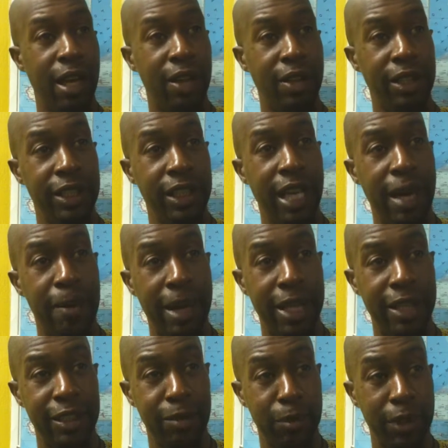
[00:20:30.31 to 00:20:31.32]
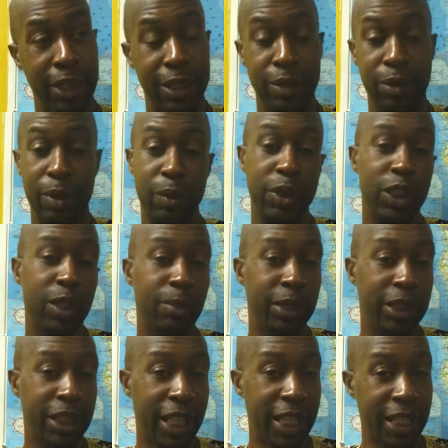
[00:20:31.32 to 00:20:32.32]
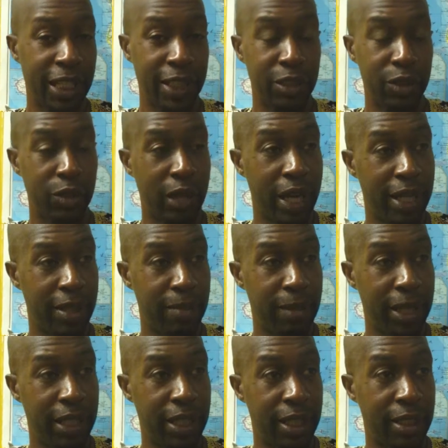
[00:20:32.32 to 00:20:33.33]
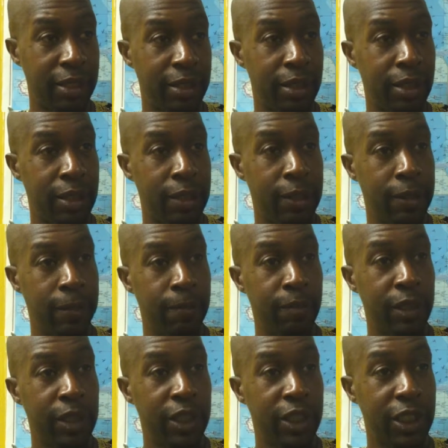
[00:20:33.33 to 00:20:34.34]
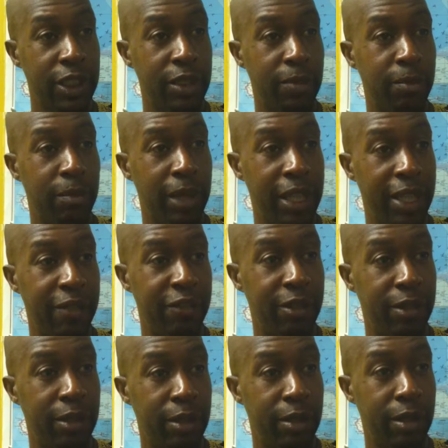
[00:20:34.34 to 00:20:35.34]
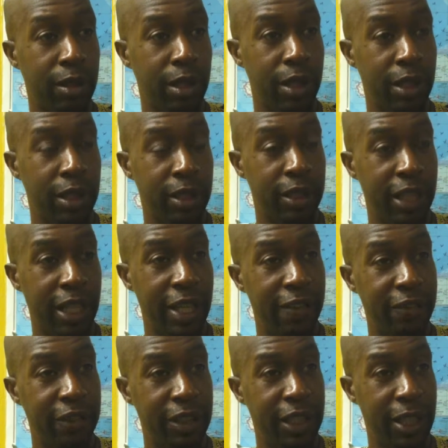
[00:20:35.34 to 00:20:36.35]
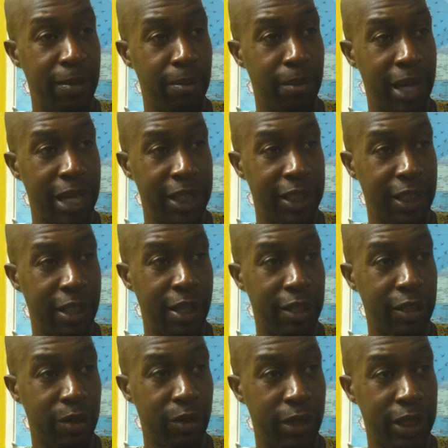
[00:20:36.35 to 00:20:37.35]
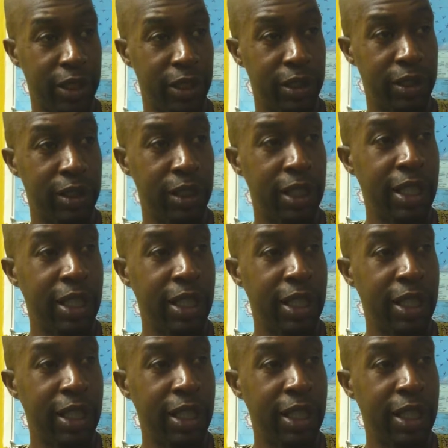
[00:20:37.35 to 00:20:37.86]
All these cop-outs and pleas where we should be taking it to trial to make the system pay for their efforts at mass incarceration.